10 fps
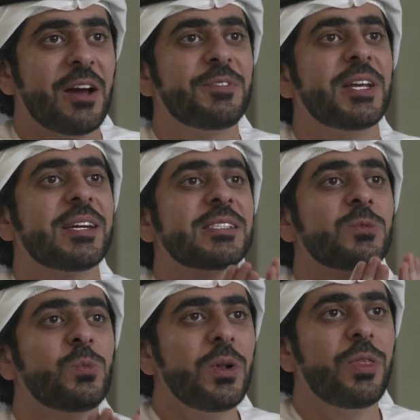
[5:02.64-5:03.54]

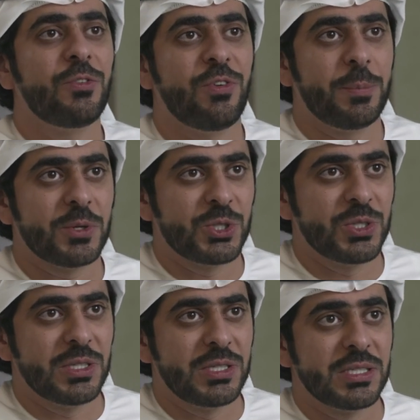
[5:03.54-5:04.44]
Africa's wealth of
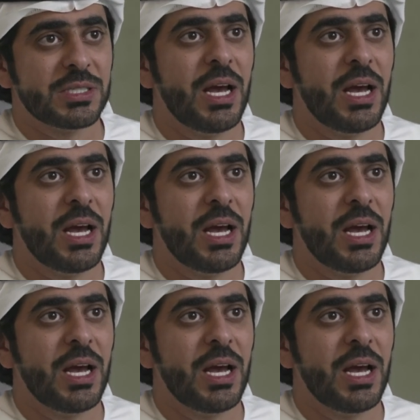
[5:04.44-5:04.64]
opportunities,